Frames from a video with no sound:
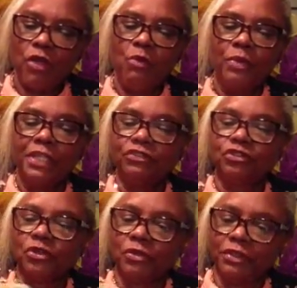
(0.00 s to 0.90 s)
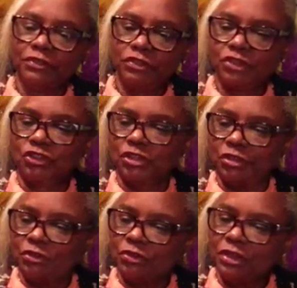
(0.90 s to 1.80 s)
read stories to
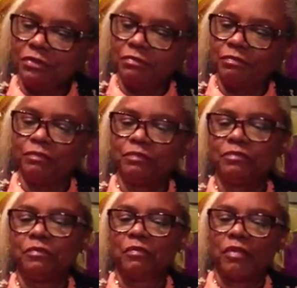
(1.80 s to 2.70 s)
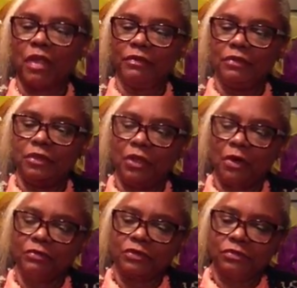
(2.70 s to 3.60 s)
children, you
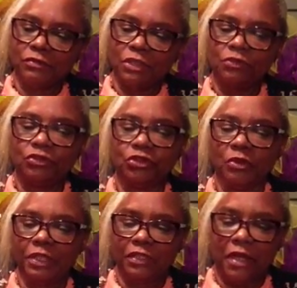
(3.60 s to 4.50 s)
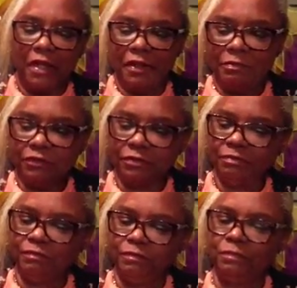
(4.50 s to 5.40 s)
know, little story times.
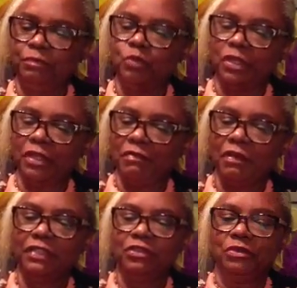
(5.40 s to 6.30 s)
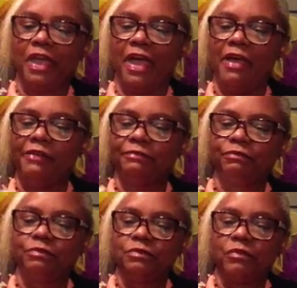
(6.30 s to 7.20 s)
Whenever I do that,
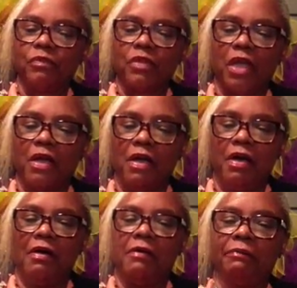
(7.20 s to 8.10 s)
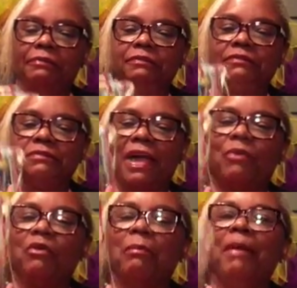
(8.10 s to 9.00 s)
I
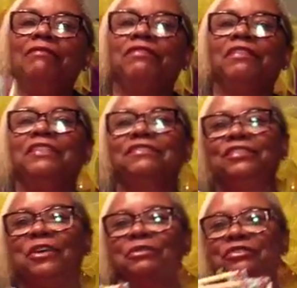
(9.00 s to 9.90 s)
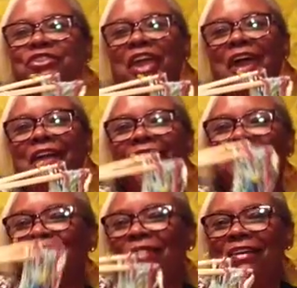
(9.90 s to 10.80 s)
wear my Flintstone jacket,
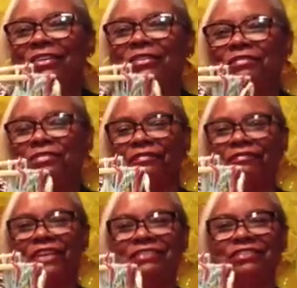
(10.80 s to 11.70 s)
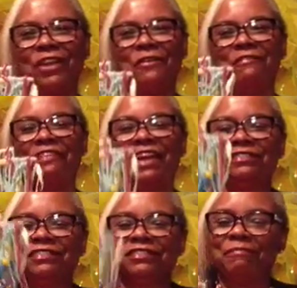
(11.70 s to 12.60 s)
my little Flintstone
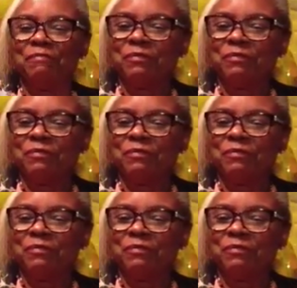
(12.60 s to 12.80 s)
vest.